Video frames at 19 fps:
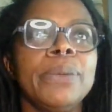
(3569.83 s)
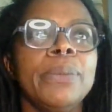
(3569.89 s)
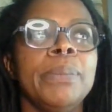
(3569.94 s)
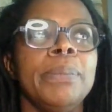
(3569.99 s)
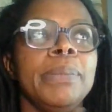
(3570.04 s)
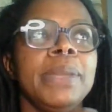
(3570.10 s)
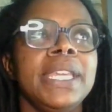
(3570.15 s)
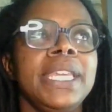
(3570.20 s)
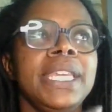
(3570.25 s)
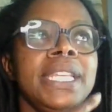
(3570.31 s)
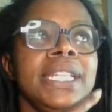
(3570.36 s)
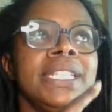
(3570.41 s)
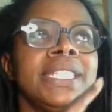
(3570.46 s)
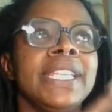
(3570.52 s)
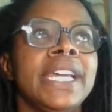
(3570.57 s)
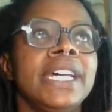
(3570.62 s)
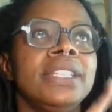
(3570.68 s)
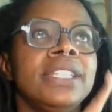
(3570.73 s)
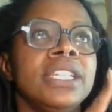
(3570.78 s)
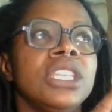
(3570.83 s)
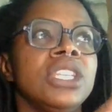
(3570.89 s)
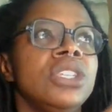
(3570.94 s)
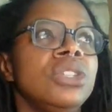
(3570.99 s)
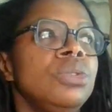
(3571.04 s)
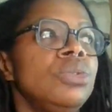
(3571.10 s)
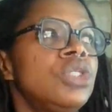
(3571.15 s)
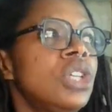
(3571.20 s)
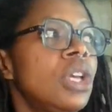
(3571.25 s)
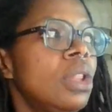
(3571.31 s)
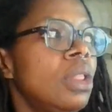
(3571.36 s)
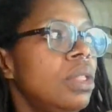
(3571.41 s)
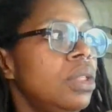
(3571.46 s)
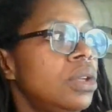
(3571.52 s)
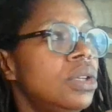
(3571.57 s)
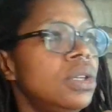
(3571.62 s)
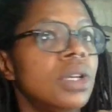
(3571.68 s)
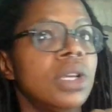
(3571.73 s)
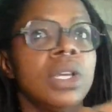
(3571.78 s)
me telling you to
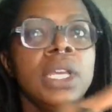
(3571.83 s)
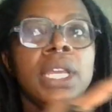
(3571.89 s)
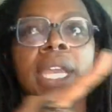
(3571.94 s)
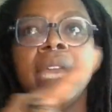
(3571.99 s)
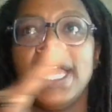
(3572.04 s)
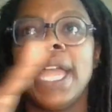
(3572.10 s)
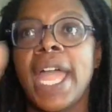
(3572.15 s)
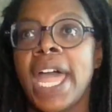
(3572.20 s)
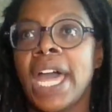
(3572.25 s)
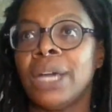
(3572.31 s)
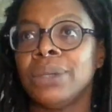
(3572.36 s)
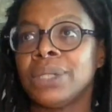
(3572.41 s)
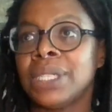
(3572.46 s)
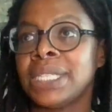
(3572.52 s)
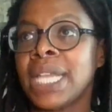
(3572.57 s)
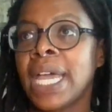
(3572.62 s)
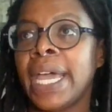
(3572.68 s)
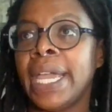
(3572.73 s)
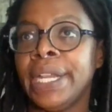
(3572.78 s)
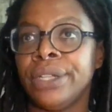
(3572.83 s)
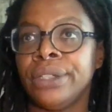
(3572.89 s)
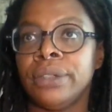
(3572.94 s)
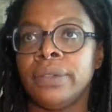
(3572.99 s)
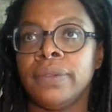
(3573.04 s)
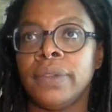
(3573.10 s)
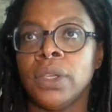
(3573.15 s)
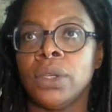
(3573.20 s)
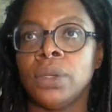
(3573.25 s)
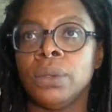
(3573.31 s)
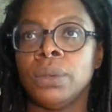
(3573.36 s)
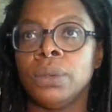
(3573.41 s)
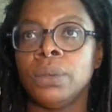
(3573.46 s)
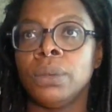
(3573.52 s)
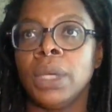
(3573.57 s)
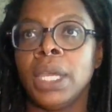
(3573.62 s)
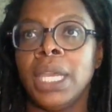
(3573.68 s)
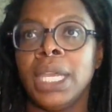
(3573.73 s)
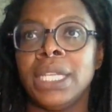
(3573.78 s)
look outside of you
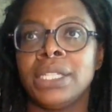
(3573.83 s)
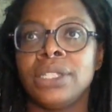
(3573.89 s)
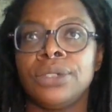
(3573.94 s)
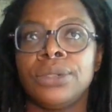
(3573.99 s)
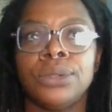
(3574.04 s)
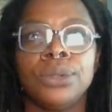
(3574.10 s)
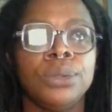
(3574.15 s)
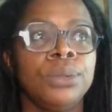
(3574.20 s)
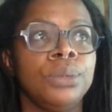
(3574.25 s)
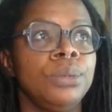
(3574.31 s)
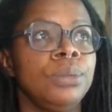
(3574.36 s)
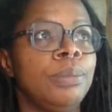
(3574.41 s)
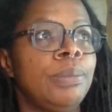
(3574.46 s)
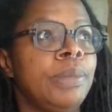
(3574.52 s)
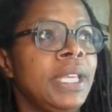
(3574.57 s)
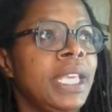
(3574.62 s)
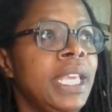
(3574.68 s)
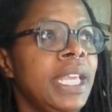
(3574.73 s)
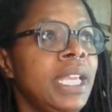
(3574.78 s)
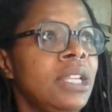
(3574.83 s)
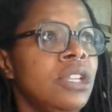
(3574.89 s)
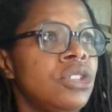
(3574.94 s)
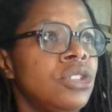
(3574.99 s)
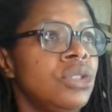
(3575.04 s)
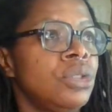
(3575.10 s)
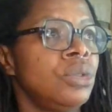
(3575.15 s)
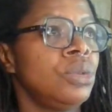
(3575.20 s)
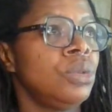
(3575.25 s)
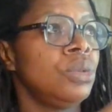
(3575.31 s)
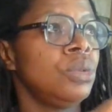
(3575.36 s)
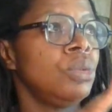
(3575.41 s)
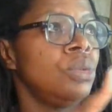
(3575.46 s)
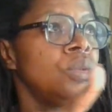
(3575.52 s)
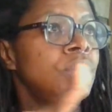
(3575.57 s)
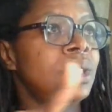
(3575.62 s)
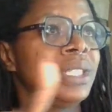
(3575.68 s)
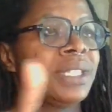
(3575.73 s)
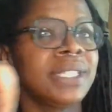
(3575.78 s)
to begin
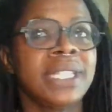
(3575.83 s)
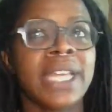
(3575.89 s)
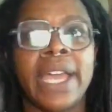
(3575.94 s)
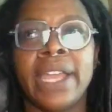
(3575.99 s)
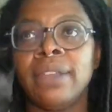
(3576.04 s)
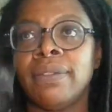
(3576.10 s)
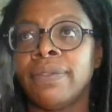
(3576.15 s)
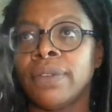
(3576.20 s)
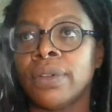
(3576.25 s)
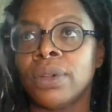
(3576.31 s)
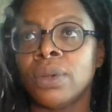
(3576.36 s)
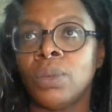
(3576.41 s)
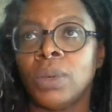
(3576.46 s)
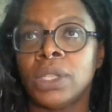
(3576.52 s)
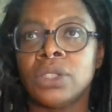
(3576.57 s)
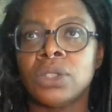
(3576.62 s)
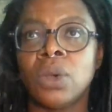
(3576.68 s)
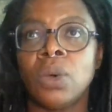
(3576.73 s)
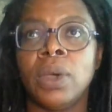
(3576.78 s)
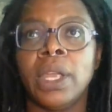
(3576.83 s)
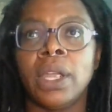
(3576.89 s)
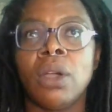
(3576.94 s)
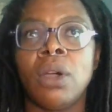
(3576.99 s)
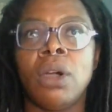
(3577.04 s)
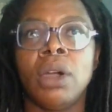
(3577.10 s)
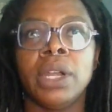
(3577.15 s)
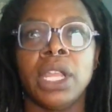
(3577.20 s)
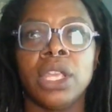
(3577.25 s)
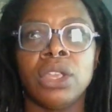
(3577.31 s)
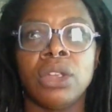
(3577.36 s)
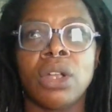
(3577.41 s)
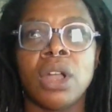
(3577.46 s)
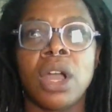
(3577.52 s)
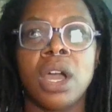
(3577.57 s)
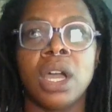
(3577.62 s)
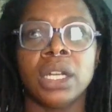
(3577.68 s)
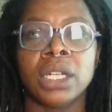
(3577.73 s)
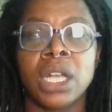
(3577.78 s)
to decipher what's going on in your
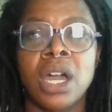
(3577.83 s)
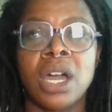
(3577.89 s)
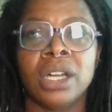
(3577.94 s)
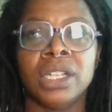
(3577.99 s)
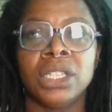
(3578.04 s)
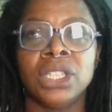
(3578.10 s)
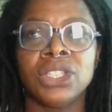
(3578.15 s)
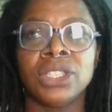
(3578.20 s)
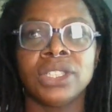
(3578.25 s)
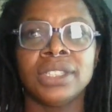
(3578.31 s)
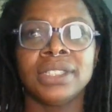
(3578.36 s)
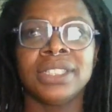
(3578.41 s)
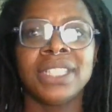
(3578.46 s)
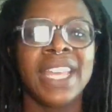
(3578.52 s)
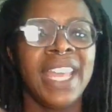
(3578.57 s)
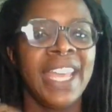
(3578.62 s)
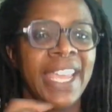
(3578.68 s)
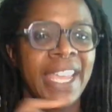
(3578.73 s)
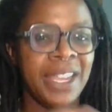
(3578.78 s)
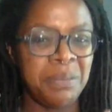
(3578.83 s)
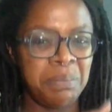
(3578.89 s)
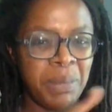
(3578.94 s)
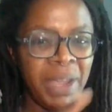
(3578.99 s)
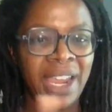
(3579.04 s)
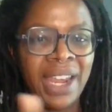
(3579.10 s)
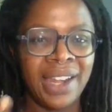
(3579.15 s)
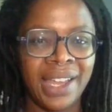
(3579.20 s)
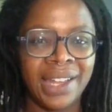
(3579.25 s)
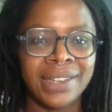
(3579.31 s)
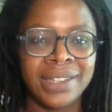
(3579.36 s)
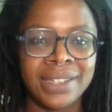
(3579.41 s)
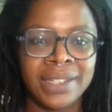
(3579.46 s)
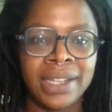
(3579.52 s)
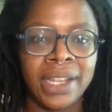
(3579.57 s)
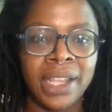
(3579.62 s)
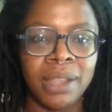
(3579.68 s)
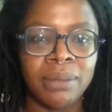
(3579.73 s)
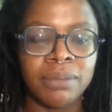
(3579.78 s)
unconscious. It may not
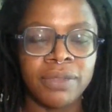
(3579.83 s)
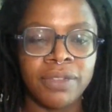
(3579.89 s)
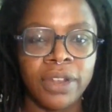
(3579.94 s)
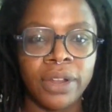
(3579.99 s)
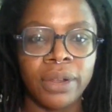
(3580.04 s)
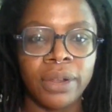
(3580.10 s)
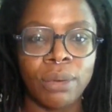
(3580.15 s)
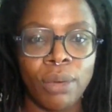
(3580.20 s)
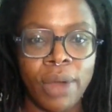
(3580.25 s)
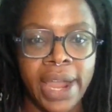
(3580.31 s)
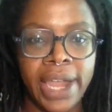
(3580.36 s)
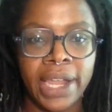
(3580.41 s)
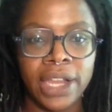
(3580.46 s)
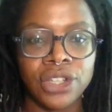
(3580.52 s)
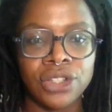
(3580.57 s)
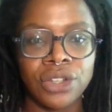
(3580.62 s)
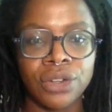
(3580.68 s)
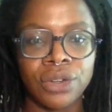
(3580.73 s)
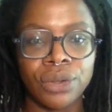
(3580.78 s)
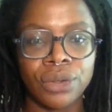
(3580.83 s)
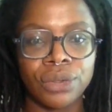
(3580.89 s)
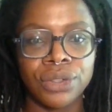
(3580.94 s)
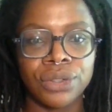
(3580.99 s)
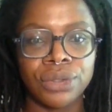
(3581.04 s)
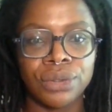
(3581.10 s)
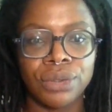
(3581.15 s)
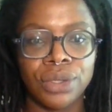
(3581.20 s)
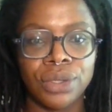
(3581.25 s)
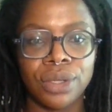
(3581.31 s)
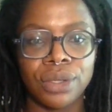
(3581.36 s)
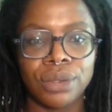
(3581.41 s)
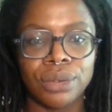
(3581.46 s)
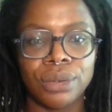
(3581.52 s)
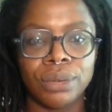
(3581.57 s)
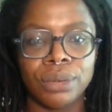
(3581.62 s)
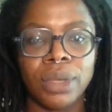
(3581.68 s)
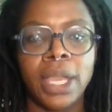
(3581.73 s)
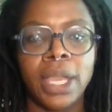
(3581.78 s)
seem very rational to you,
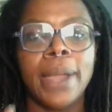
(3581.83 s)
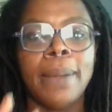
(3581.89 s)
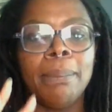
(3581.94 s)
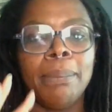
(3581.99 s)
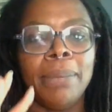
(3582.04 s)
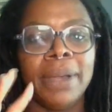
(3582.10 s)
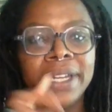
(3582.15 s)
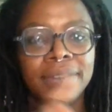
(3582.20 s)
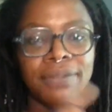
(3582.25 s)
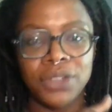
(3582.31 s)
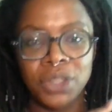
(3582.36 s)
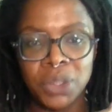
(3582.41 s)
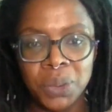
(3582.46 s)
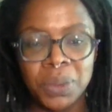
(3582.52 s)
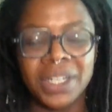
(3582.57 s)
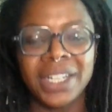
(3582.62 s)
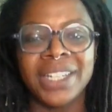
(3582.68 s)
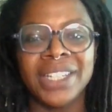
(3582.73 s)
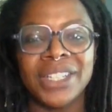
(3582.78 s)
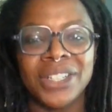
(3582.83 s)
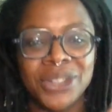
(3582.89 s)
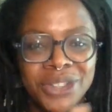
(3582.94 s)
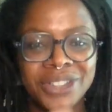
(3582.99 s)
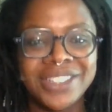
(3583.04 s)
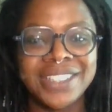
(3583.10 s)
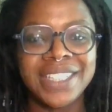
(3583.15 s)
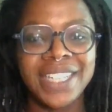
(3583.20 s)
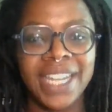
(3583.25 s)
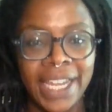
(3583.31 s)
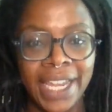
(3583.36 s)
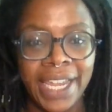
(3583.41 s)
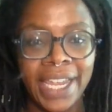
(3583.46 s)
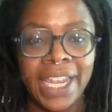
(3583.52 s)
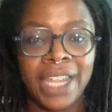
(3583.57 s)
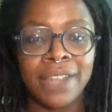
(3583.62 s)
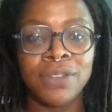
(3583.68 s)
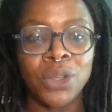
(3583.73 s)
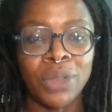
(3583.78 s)
but if you would
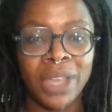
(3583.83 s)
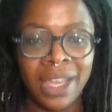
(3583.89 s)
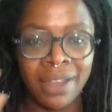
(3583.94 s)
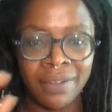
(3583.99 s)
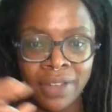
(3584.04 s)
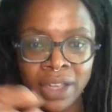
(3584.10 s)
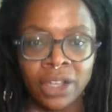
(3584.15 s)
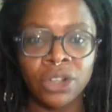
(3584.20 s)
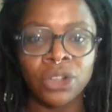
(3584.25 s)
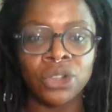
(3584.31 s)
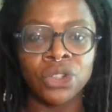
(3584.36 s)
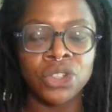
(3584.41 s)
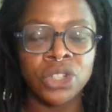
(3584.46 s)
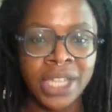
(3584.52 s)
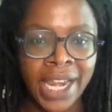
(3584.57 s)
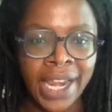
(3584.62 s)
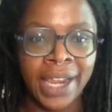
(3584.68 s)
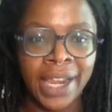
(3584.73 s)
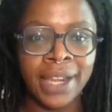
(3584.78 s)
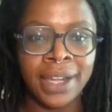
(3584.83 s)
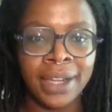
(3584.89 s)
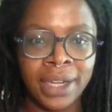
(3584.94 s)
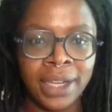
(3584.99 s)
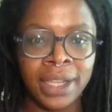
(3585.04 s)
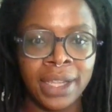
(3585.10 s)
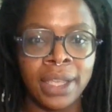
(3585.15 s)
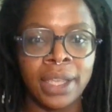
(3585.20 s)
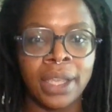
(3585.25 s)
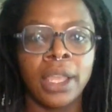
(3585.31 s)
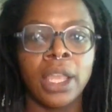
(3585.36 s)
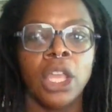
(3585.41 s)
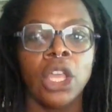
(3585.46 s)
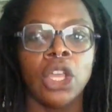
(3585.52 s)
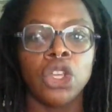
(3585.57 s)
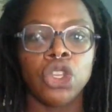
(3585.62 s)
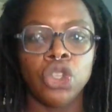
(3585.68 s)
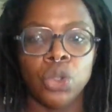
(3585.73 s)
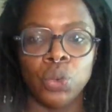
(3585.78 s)
understand, if you have understanding,
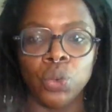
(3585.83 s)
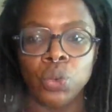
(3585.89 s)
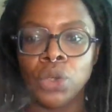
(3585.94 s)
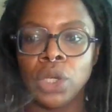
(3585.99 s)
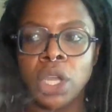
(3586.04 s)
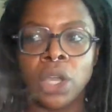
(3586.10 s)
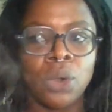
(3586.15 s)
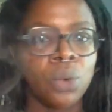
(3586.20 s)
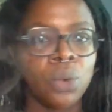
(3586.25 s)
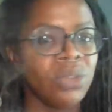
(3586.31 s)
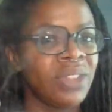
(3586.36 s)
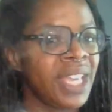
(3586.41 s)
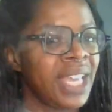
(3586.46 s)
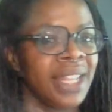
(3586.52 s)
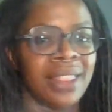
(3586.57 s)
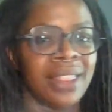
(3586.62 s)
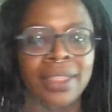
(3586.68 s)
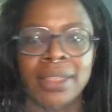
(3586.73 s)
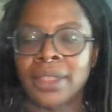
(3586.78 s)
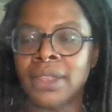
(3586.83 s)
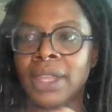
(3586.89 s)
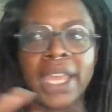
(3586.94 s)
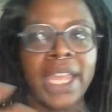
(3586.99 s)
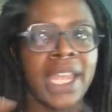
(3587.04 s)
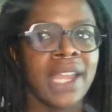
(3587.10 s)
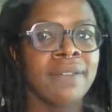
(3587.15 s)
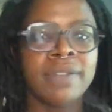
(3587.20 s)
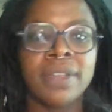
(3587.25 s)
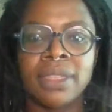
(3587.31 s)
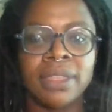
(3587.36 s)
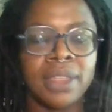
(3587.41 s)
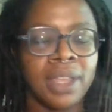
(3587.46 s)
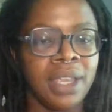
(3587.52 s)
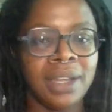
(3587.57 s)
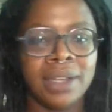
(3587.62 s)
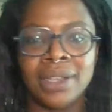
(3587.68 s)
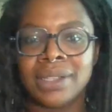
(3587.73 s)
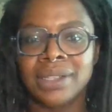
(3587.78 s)
you know that
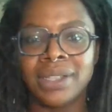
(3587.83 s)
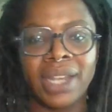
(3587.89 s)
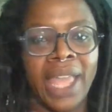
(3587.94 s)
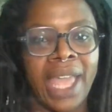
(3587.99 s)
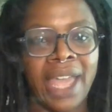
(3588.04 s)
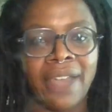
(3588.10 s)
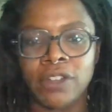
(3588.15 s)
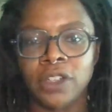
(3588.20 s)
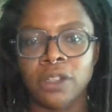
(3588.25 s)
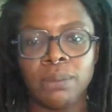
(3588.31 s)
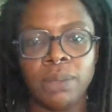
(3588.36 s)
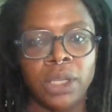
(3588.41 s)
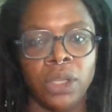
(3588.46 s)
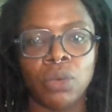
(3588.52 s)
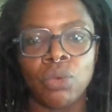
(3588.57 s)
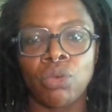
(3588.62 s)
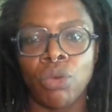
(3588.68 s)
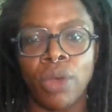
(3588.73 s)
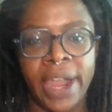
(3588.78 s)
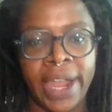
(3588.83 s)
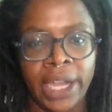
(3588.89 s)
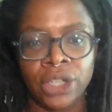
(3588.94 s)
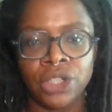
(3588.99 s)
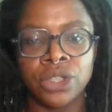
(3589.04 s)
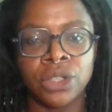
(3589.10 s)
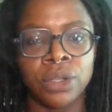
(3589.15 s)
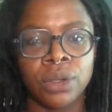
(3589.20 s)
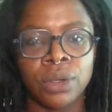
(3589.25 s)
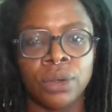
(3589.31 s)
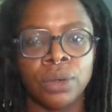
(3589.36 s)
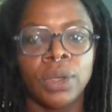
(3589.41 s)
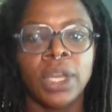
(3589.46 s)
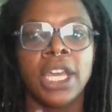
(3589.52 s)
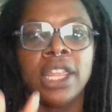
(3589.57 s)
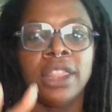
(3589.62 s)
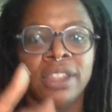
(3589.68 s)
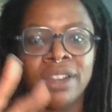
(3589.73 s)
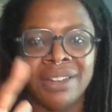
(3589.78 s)
everything doesn't have to be rational.
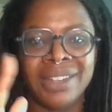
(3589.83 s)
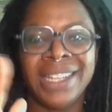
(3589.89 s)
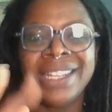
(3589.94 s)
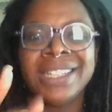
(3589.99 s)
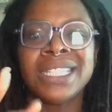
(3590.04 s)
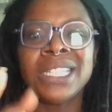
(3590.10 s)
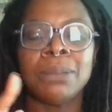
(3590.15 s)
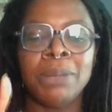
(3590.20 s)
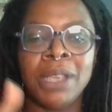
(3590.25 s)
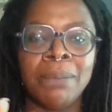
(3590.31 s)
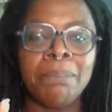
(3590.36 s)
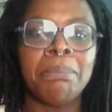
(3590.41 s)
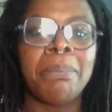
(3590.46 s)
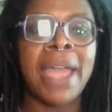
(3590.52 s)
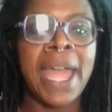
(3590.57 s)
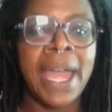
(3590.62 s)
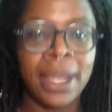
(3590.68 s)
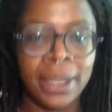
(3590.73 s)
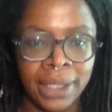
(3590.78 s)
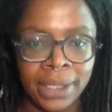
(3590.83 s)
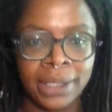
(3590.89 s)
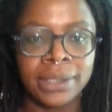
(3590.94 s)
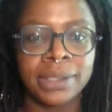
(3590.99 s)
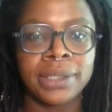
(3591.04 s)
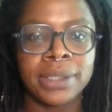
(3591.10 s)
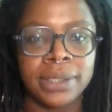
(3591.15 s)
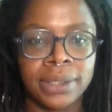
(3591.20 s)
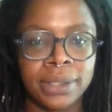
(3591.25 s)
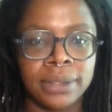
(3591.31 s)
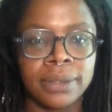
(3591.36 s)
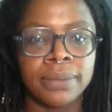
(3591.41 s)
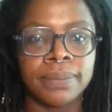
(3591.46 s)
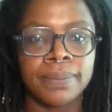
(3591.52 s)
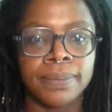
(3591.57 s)
There needs to be balance.